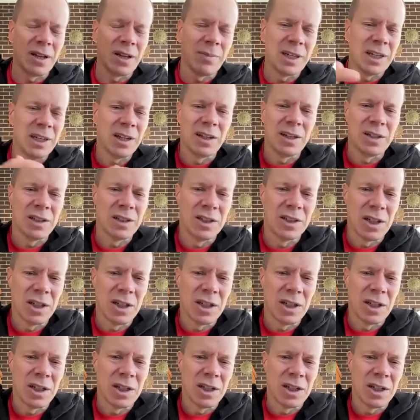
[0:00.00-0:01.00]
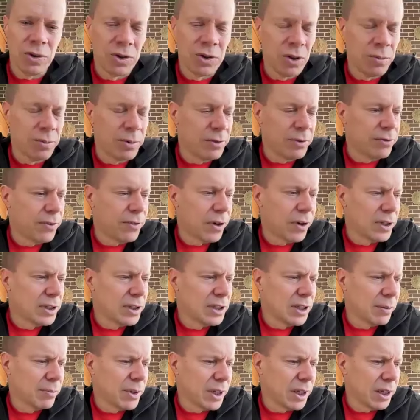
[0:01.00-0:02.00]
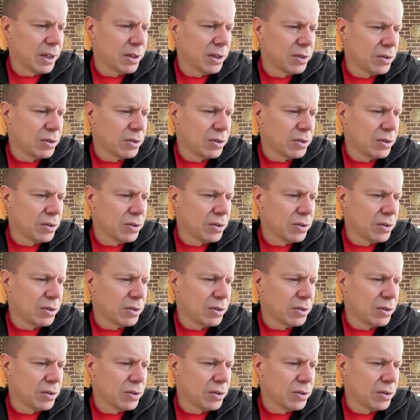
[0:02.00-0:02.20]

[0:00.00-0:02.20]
I mean, you can just jump on YouTube and find something